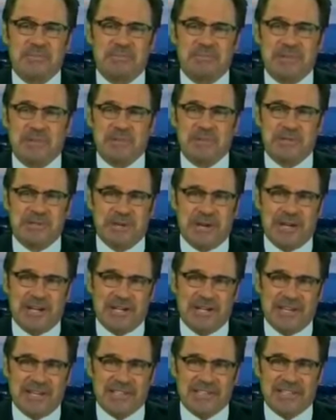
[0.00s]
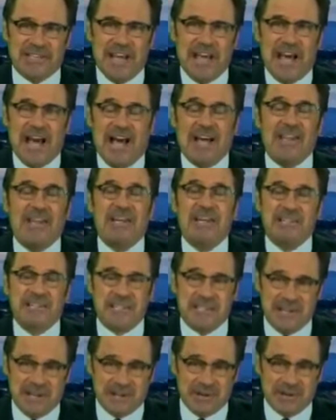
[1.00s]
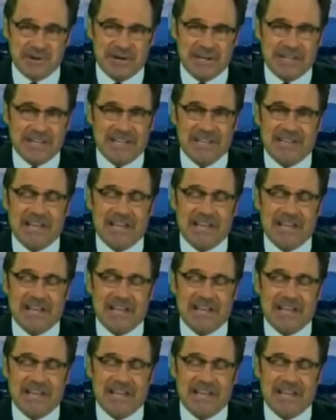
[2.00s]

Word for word: the pooch on this. I think it's Hillary.